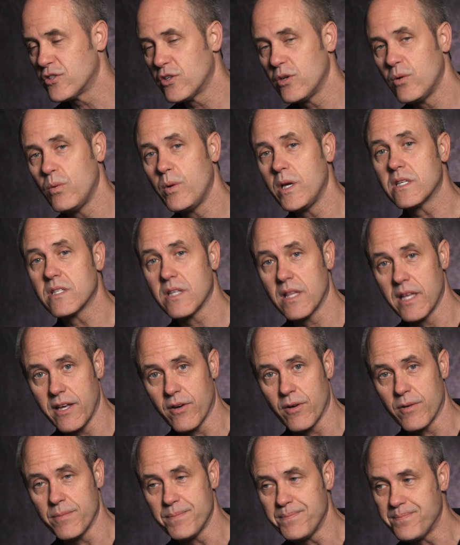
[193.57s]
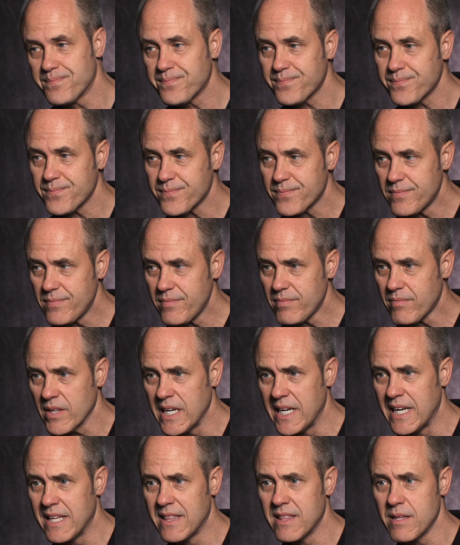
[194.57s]
Two weeks later,
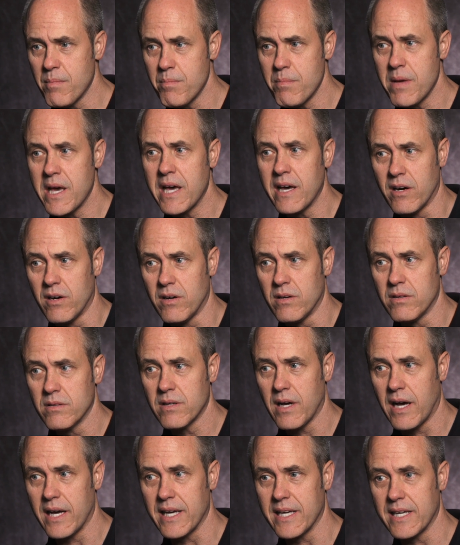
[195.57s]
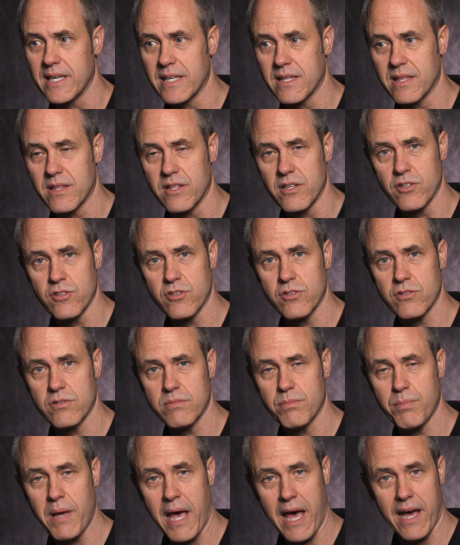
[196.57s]
in the mail, I get this
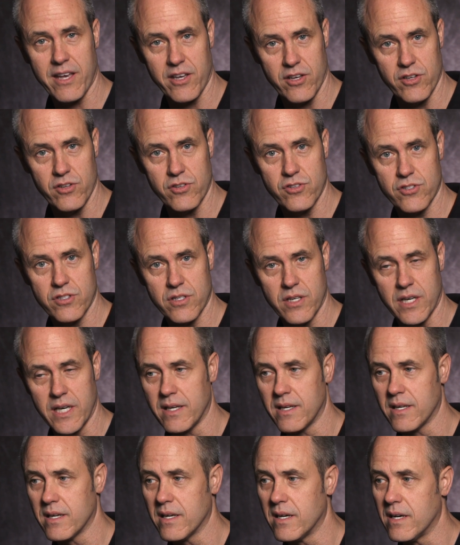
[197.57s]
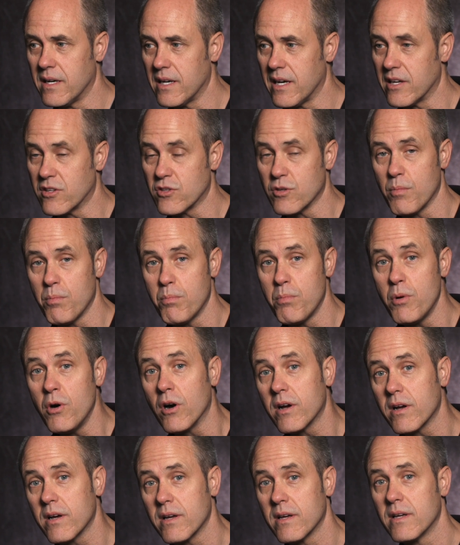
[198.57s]
package, and uh, it's a
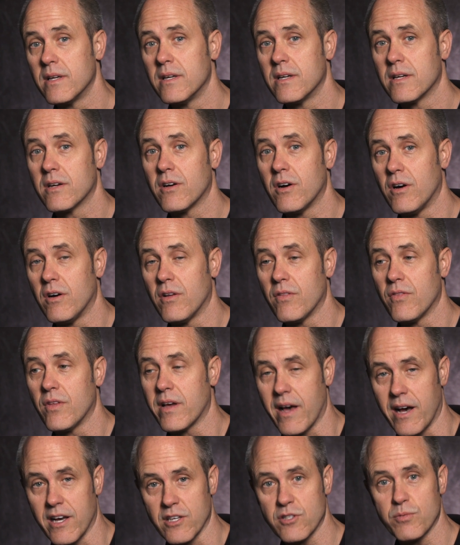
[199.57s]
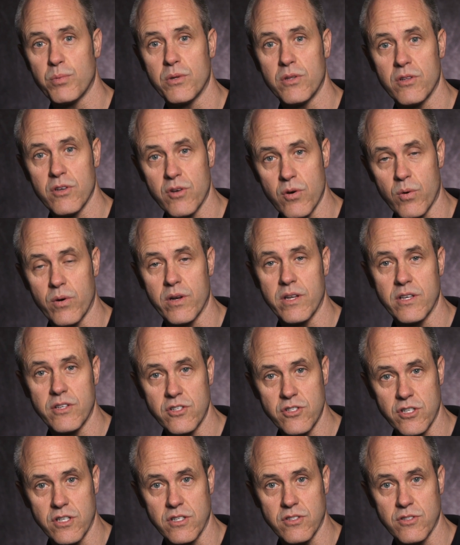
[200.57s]
book called The Gospel According to
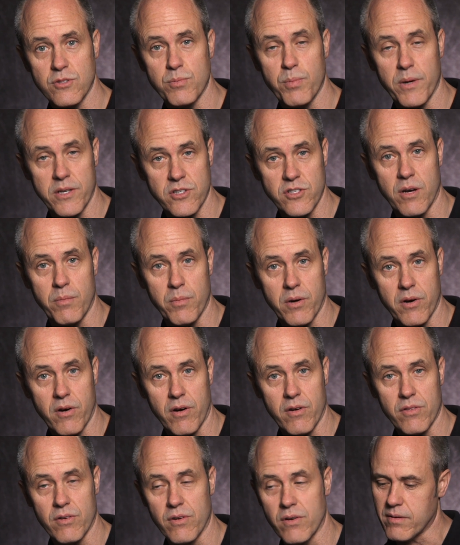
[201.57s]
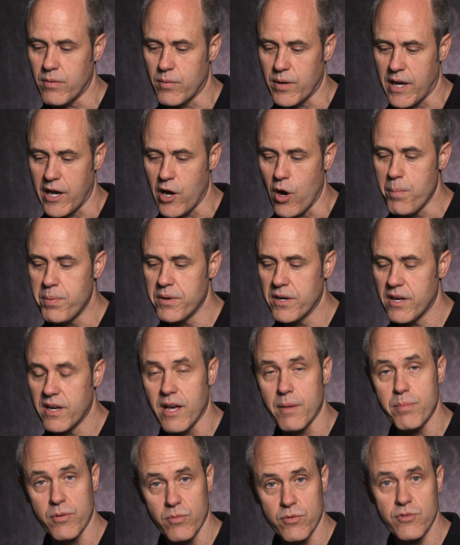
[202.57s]
Jesus by John MacArthur. When I opened it
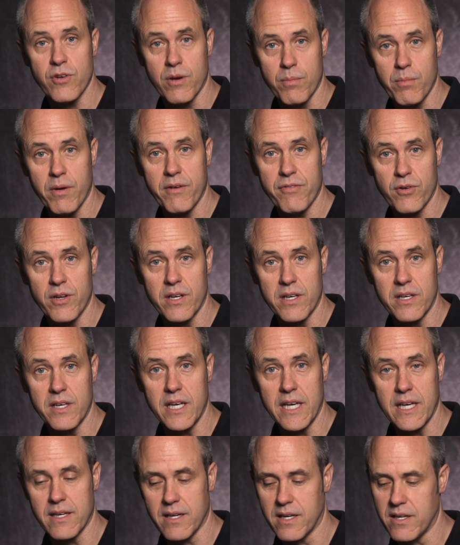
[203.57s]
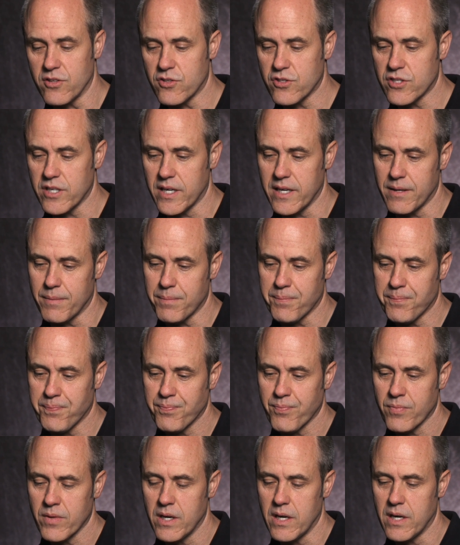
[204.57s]
up, it was from my friend Dean, and it said,
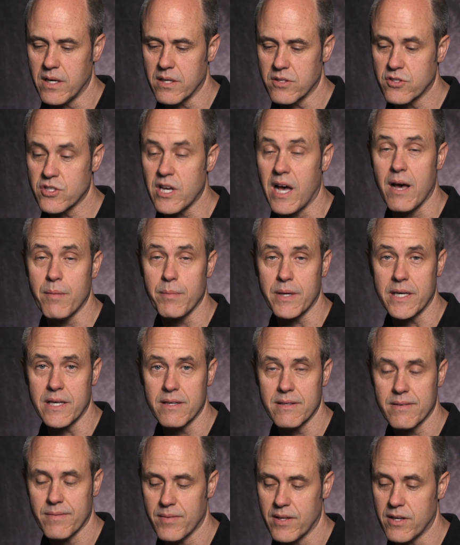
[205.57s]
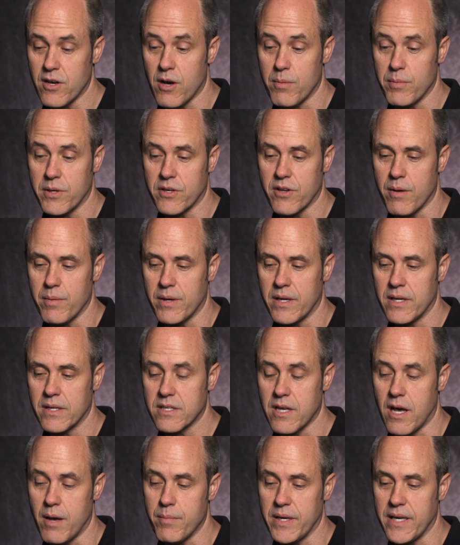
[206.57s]
uh, Tommy, he called me Tommy,
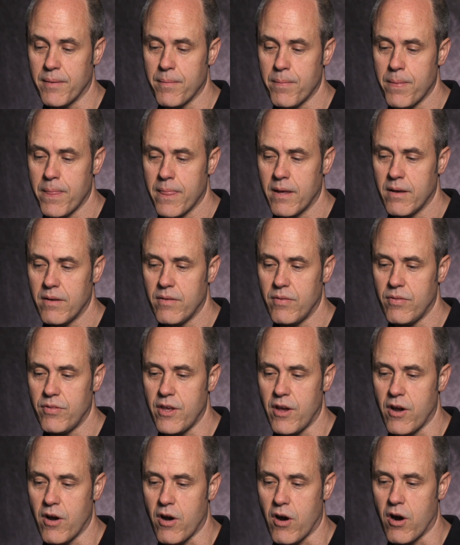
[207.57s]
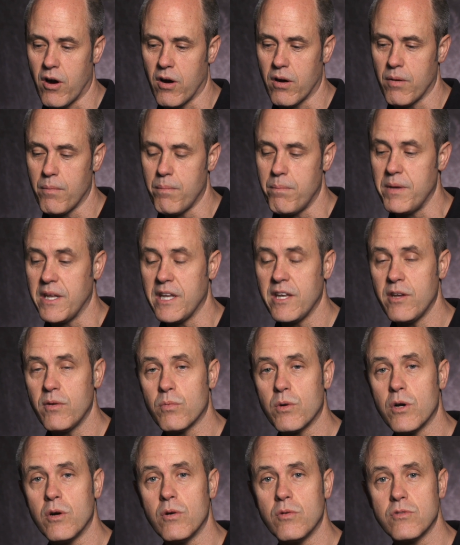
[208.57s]
Tommy, there are many
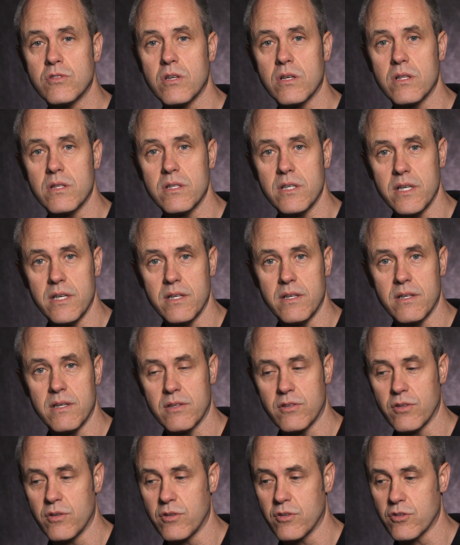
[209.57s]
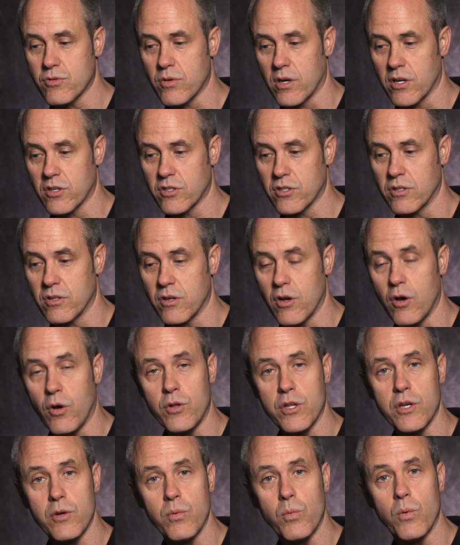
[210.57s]
roads that lead to destruction,
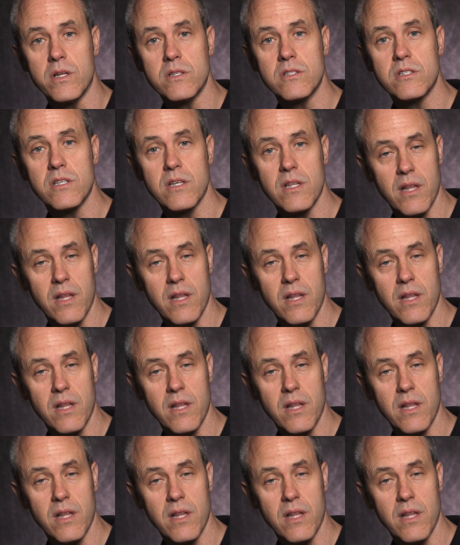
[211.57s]
only one to